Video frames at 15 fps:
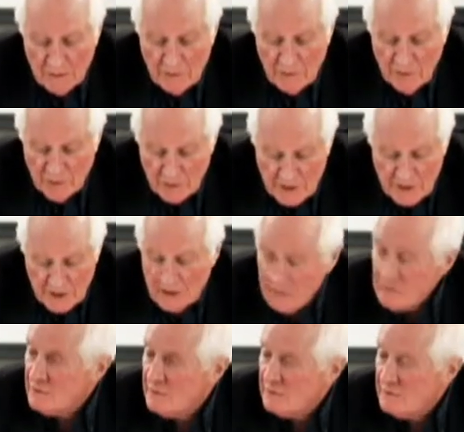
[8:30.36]
Fortunately, there
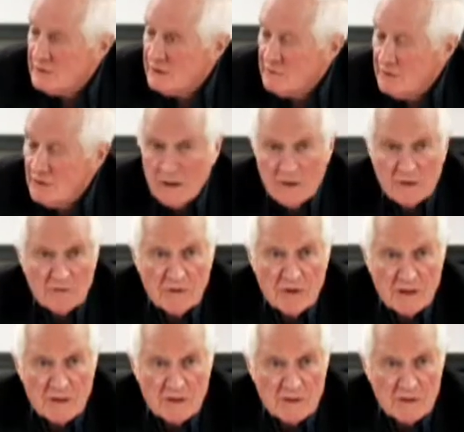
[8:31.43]
were a lot of
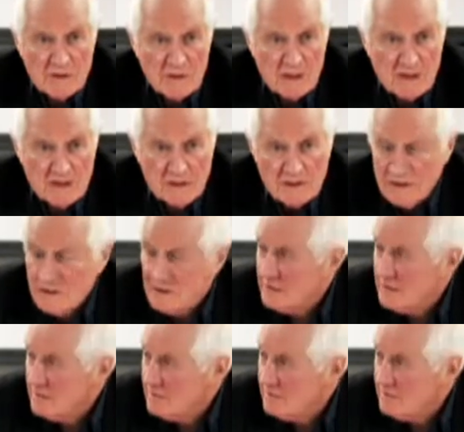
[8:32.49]
writers and directors,
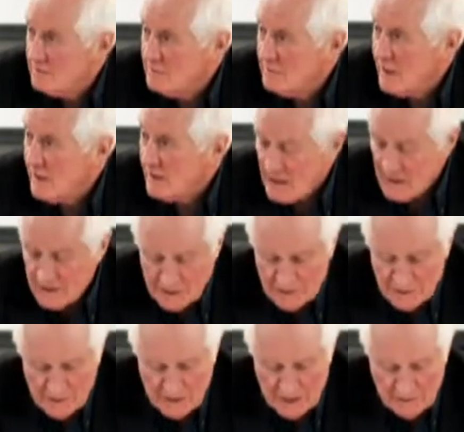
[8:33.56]
and
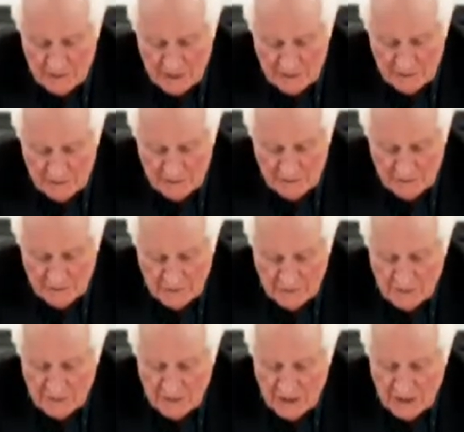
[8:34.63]
actors for that matter, who
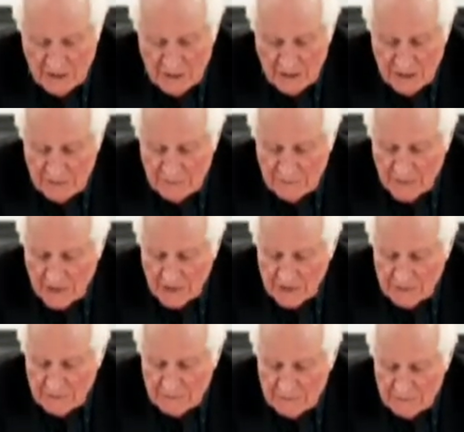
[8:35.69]
came
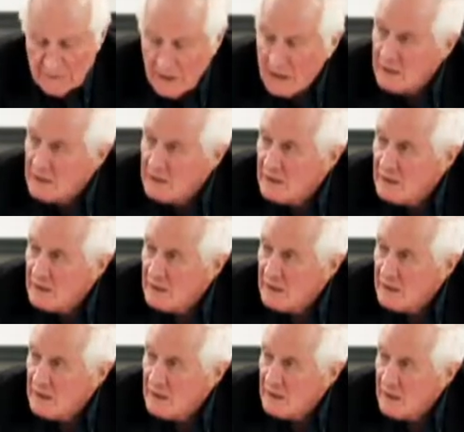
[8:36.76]
in.
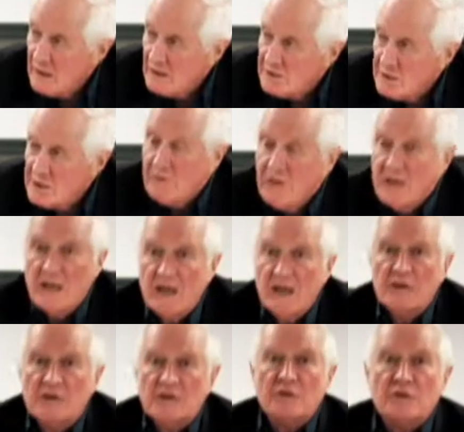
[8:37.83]
I was also very keen
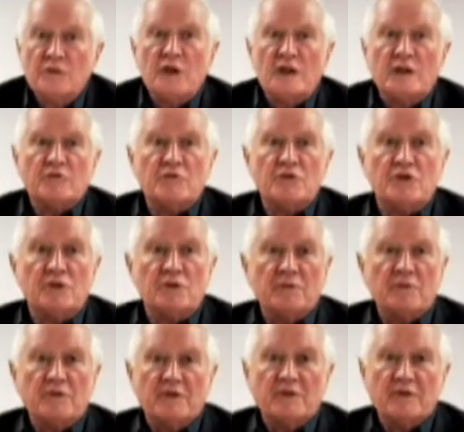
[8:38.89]
on wit and
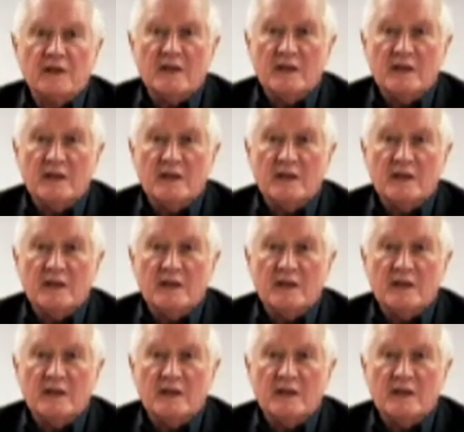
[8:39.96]
warmth.